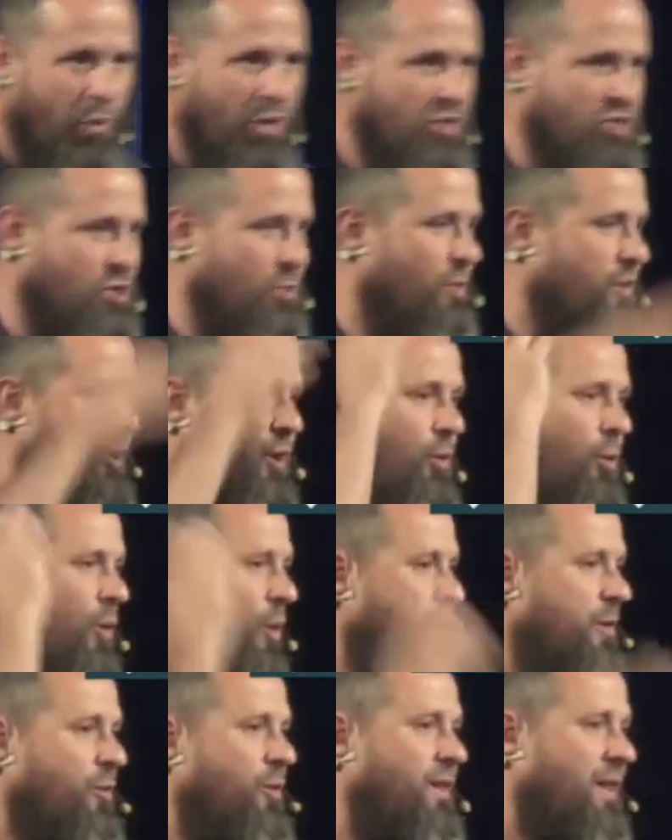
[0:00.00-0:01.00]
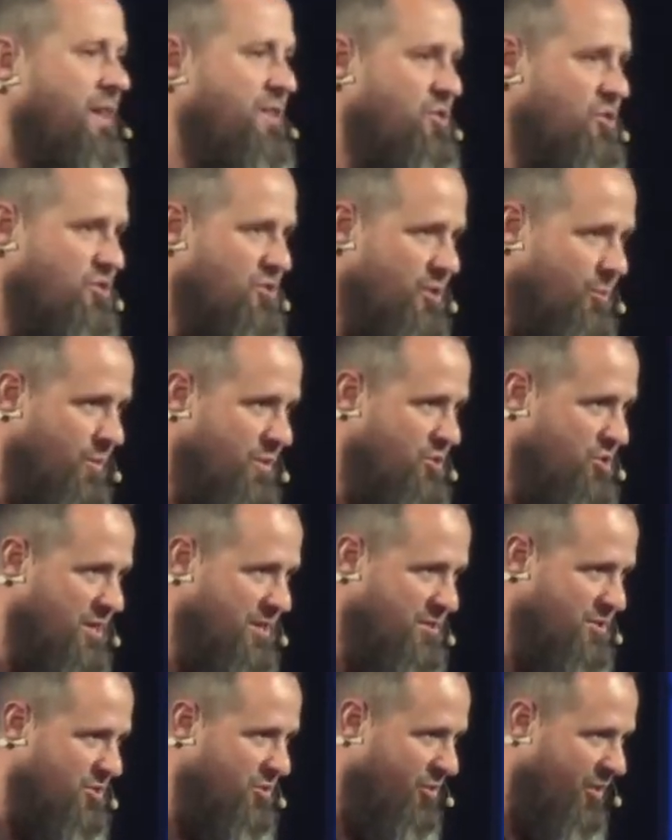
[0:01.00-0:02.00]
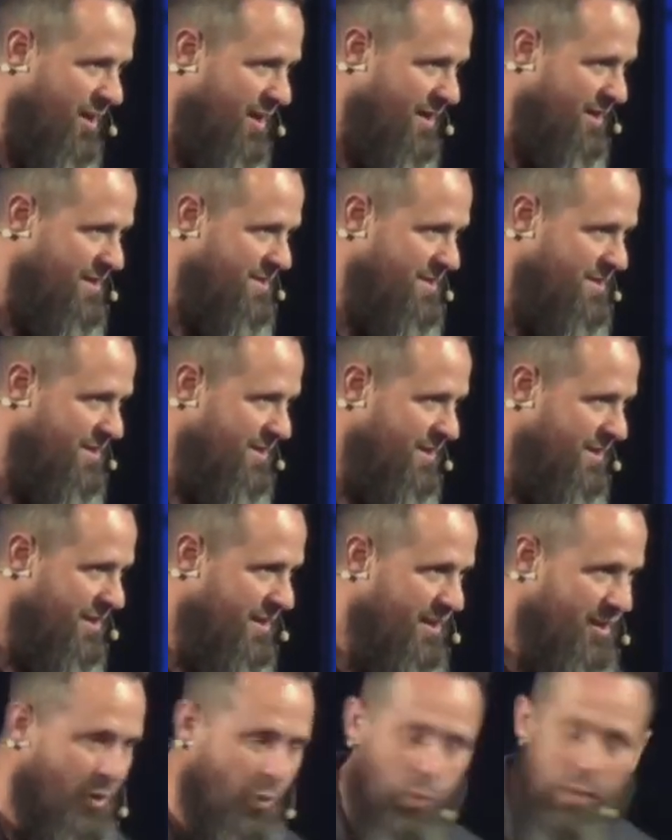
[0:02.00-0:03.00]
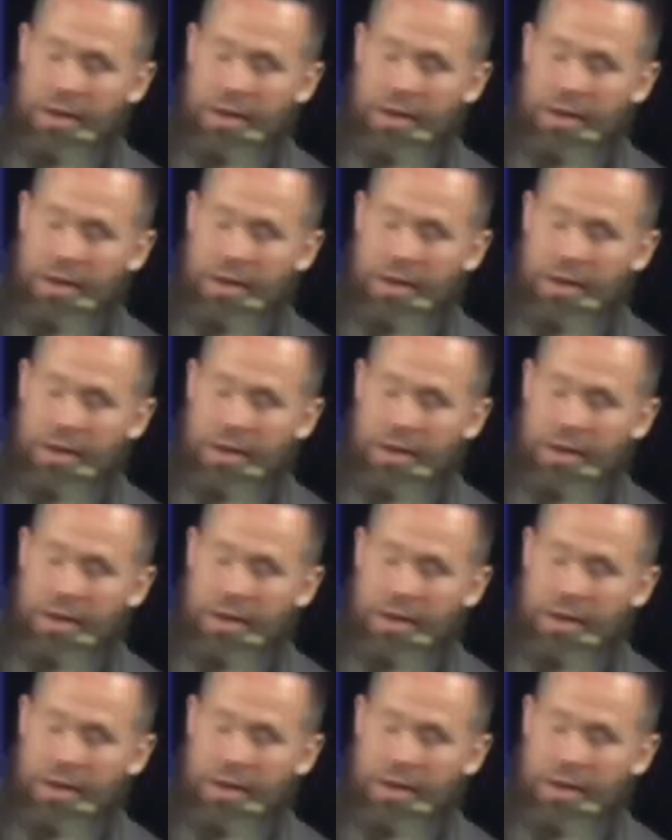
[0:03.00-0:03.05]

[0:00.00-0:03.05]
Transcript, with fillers: We want you in a growing relationship with Jesus Christ.